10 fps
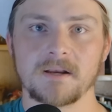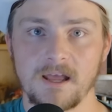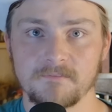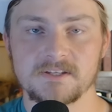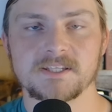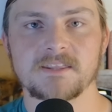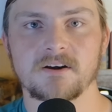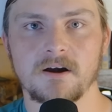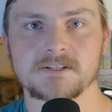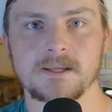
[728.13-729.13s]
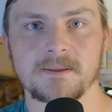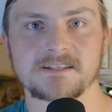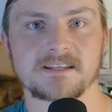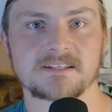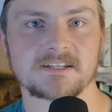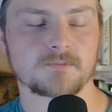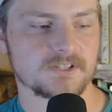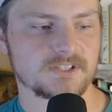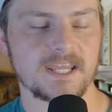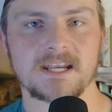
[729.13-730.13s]
obviously there are some instances where
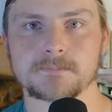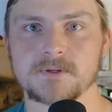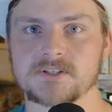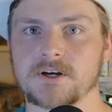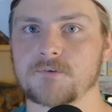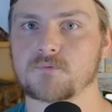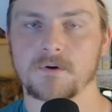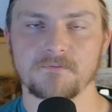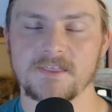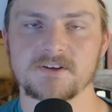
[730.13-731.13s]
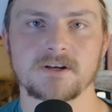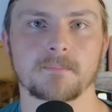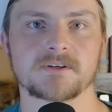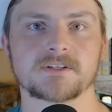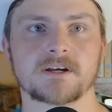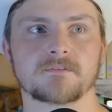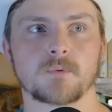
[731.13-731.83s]
skin is preserved, where feathers are preserved,